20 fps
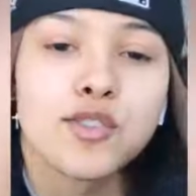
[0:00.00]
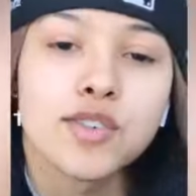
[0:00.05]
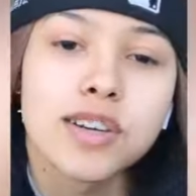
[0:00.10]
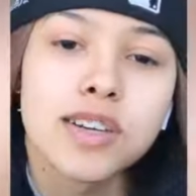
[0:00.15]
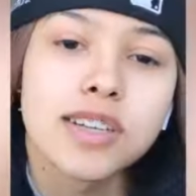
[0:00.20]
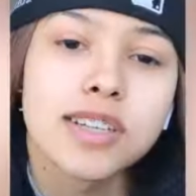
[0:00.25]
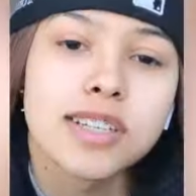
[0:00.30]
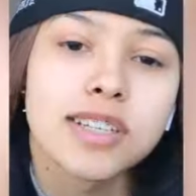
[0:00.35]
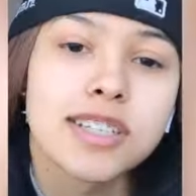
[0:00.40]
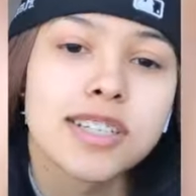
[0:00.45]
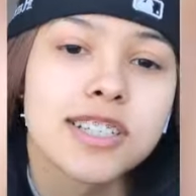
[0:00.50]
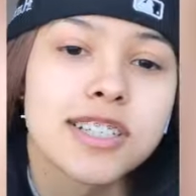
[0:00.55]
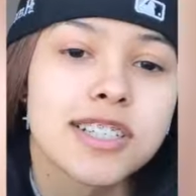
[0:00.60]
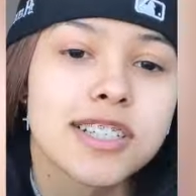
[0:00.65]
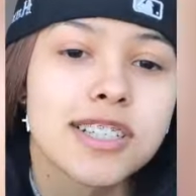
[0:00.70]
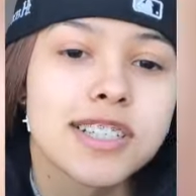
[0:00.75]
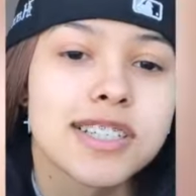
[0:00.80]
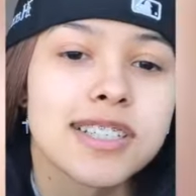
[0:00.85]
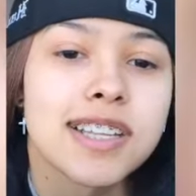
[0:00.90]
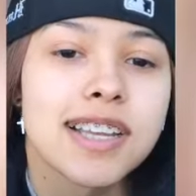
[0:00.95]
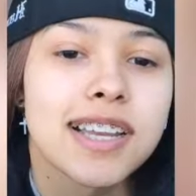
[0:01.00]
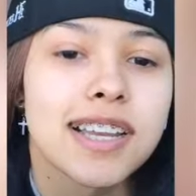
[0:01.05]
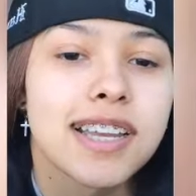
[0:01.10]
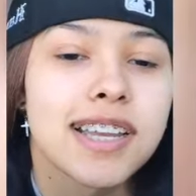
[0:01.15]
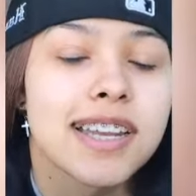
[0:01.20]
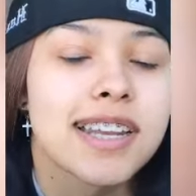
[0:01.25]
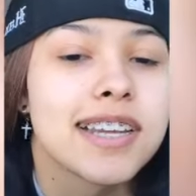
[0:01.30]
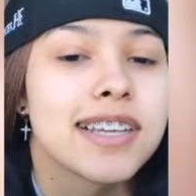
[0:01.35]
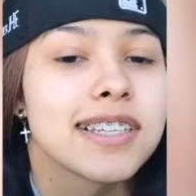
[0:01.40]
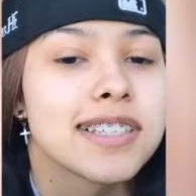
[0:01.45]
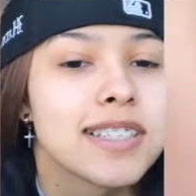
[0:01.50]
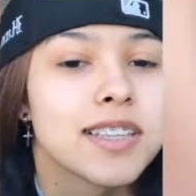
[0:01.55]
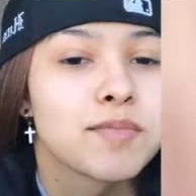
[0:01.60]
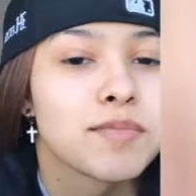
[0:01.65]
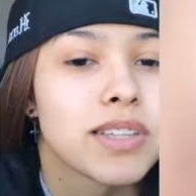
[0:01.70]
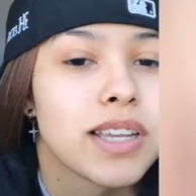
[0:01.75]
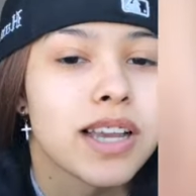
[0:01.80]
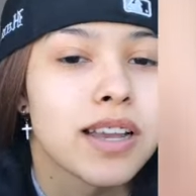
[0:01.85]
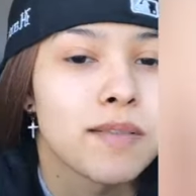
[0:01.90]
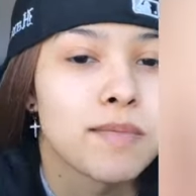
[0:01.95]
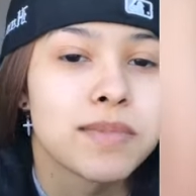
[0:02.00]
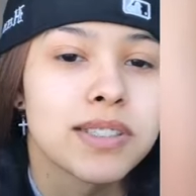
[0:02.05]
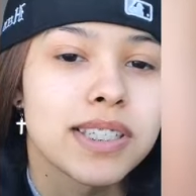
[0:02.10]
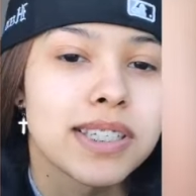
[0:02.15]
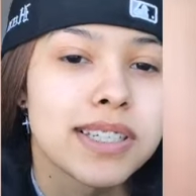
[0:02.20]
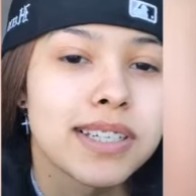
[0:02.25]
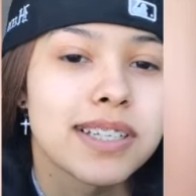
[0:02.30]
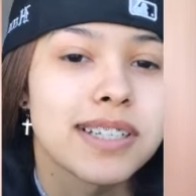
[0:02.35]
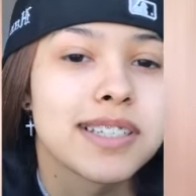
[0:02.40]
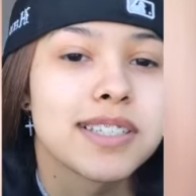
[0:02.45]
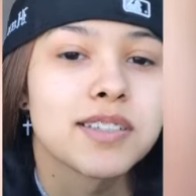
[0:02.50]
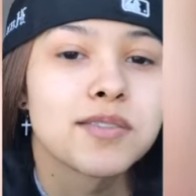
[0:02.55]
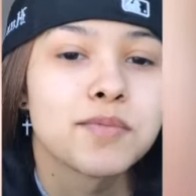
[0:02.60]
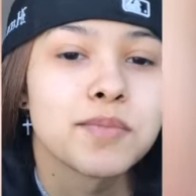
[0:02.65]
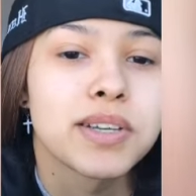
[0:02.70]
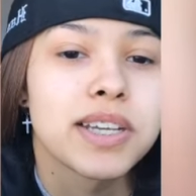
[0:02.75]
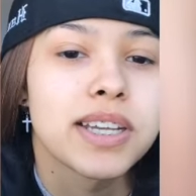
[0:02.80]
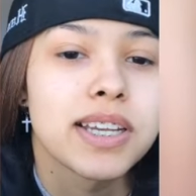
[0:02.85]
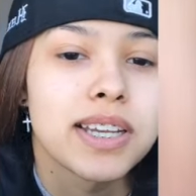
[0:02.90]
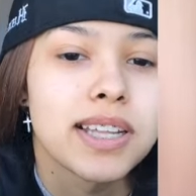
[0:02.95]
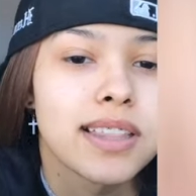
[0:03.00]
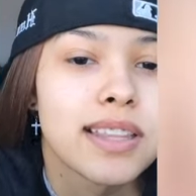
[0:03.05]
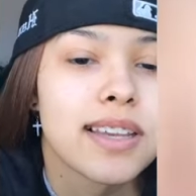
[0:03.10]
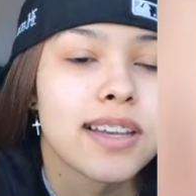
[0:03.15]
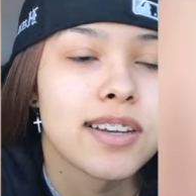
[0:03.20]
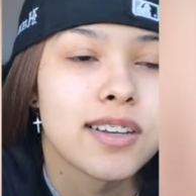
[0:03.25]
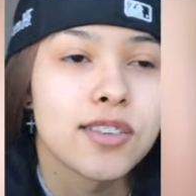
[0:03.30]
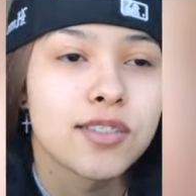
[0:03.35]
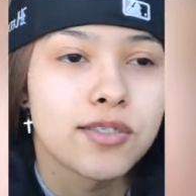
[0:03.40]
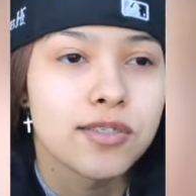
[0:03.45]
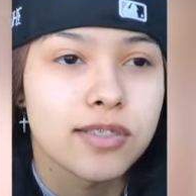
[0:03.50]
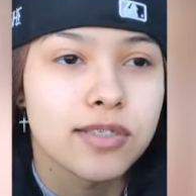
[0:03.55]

understand. Sometimes I need to be alone.